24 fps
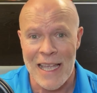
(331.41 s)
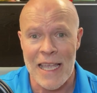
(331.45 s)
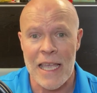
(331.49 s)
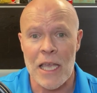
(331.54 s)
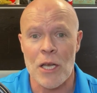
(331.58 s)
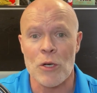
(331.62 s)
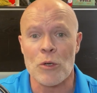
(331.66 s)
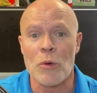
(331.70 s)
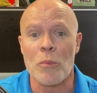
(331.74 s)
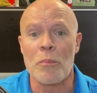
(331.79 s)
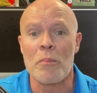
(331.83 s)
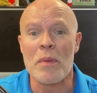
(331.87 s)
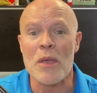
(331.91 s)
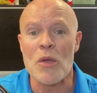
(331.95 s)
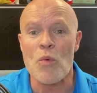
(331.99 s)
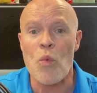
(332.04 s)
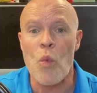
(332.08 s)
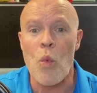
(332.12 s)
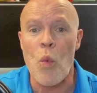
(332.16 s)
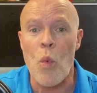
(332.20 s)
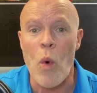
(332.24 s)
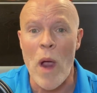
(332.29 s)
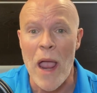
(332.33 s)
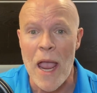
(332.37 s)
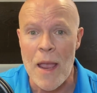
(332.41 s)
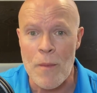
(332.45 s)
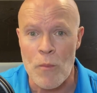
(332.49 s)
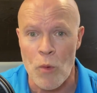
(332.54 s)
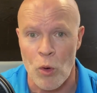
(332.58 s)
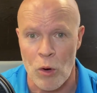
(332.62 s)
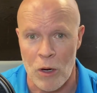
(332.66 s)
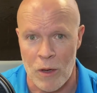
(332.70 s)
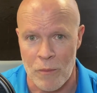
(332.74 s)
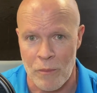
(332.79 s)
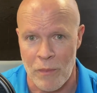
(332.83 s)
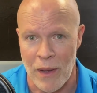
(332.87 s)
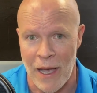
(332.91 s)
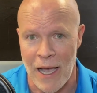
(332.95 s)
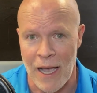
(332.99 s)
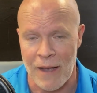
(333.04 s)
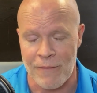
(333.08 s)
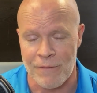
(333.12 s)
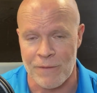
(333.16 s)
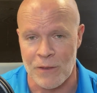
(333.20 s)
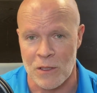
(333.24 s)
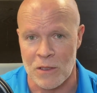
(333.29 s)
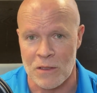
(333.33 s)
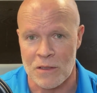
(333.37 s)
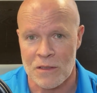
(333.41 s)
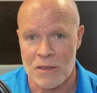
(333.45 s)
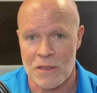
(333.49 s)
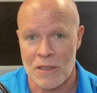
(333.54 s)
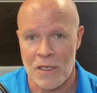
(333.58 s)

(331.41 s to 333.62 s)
it'll be way more impactful.